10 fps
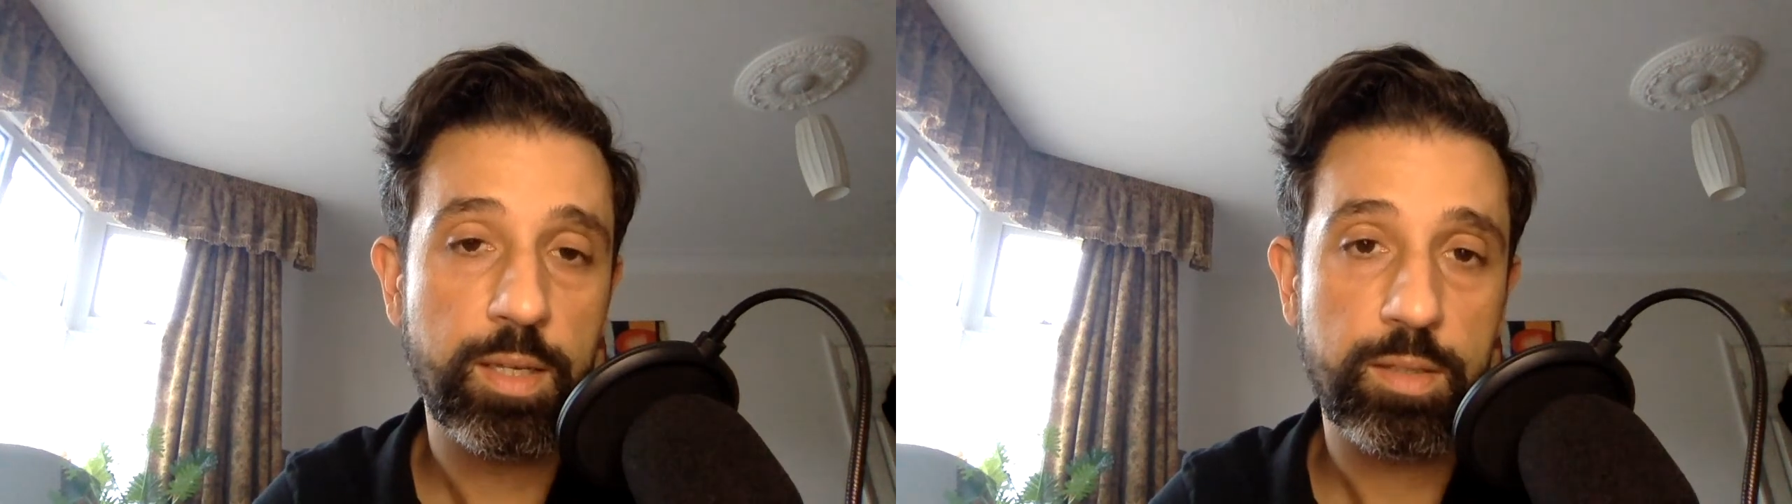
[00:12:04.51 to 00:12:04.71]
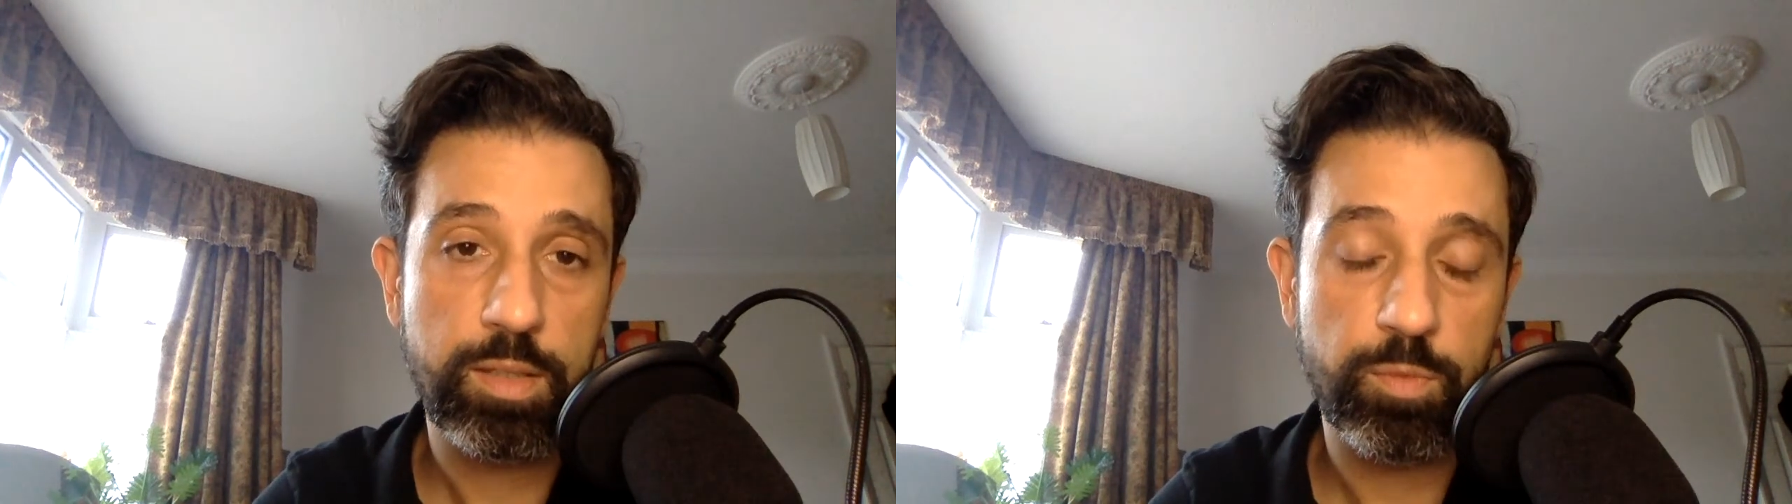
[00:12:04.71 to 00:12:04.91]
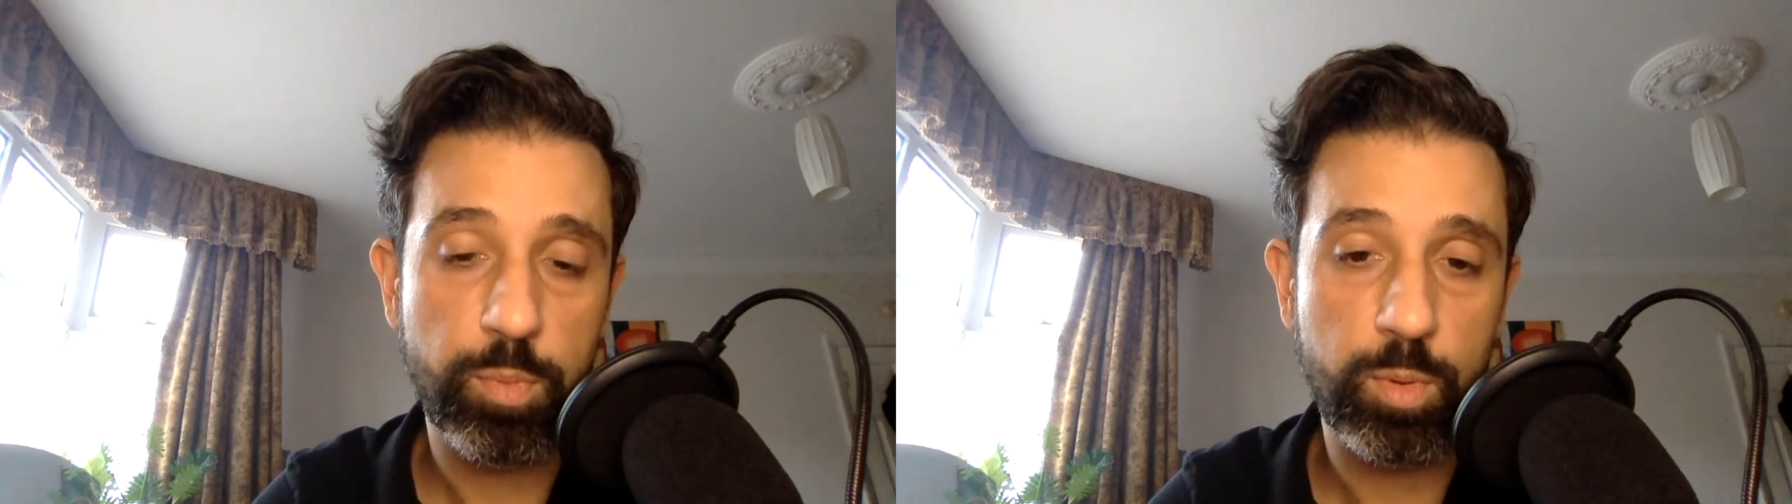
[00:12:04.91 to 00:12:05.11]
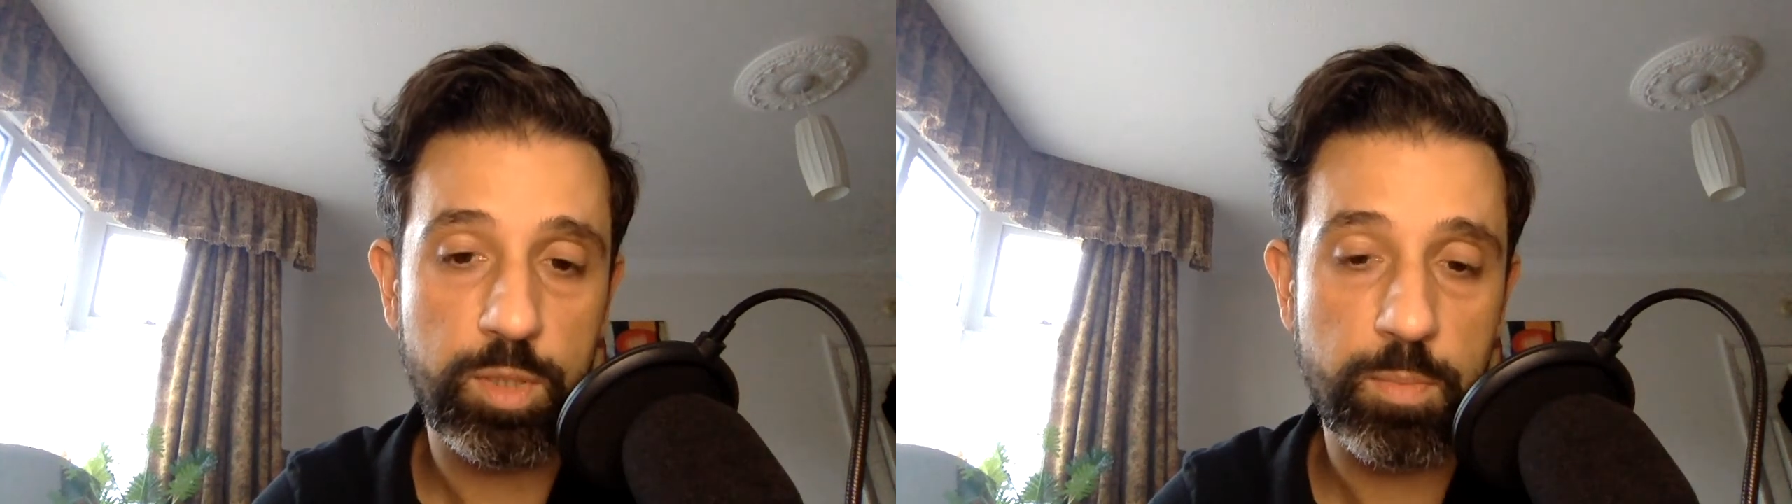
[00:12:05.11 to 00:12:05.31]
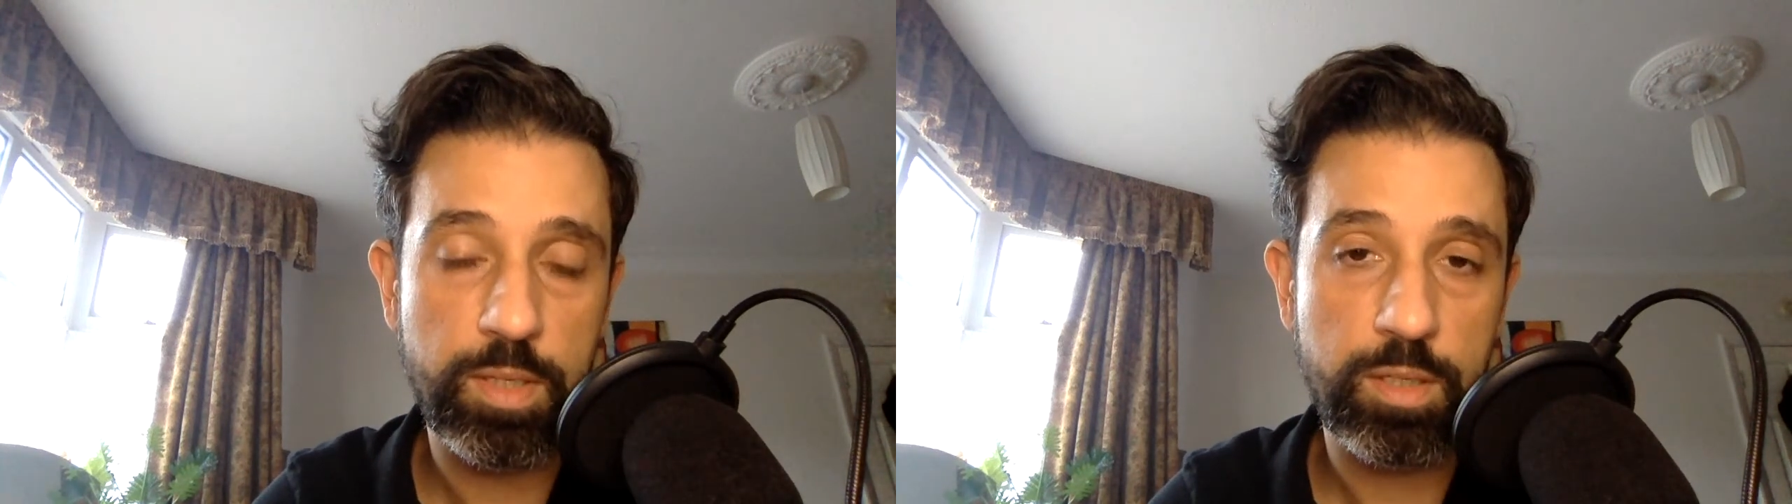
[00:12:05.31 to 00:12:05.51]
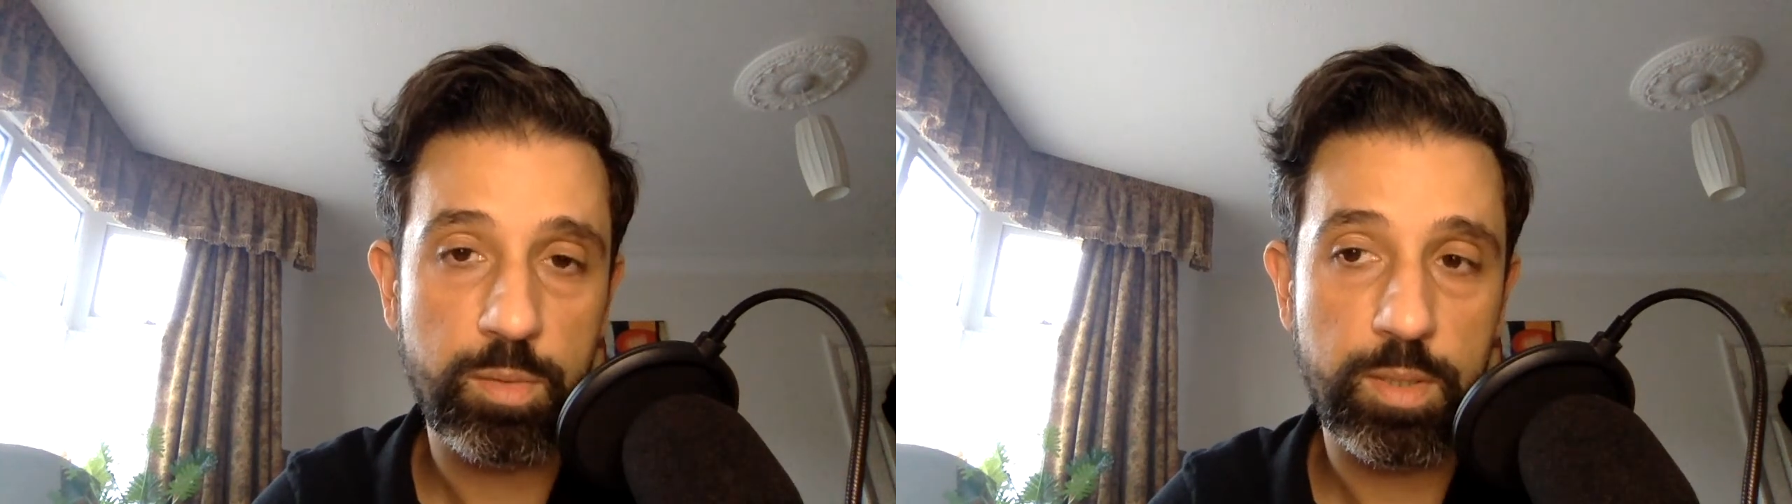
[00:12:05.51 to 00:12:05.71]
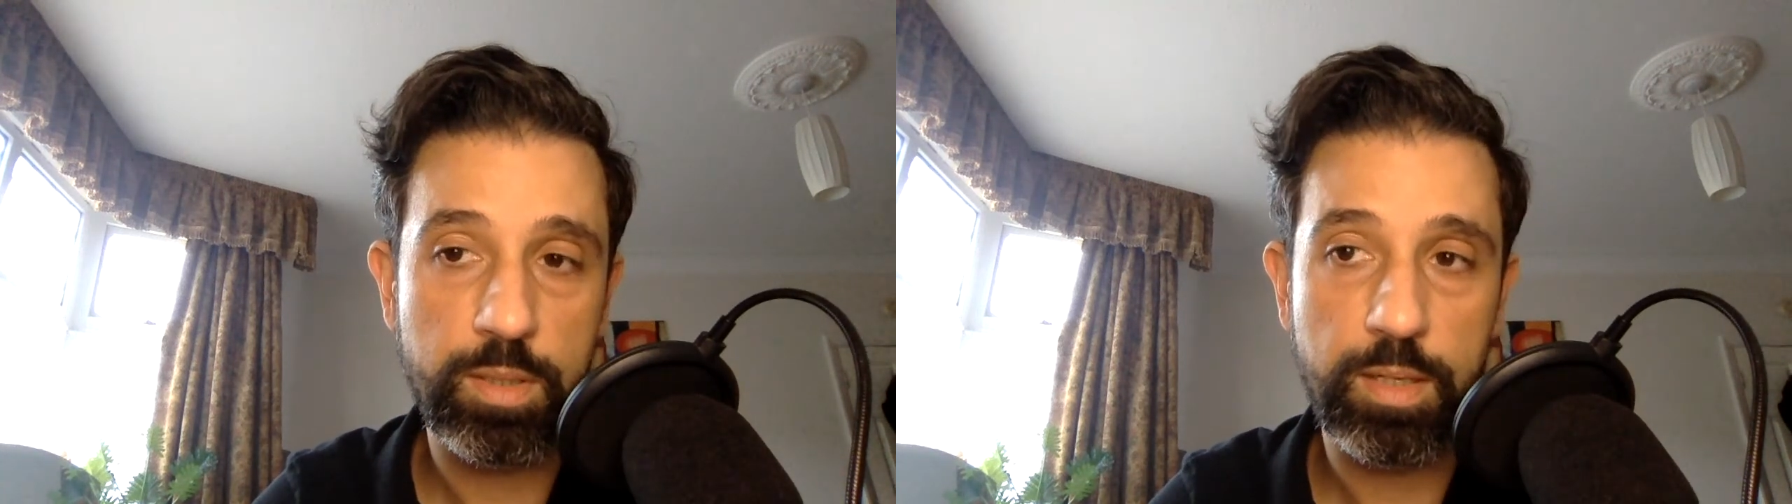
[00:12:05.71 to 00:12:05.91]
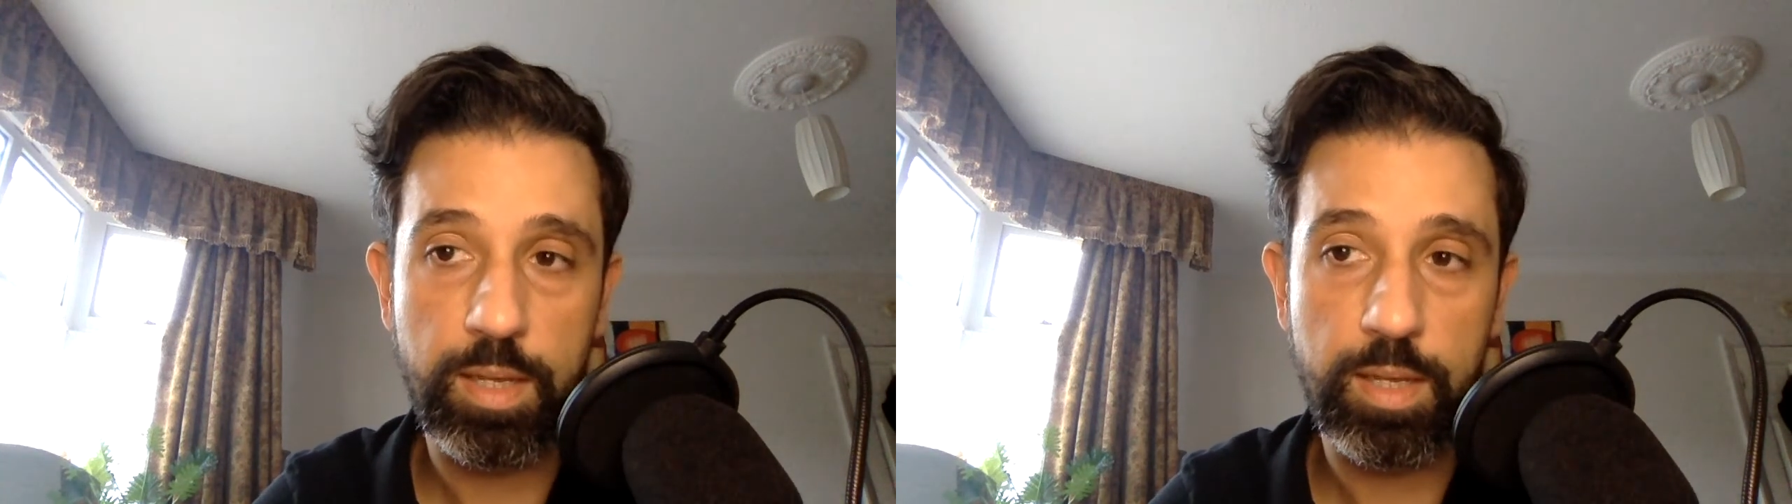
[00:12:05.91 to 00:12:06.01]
So they've put all this money into it,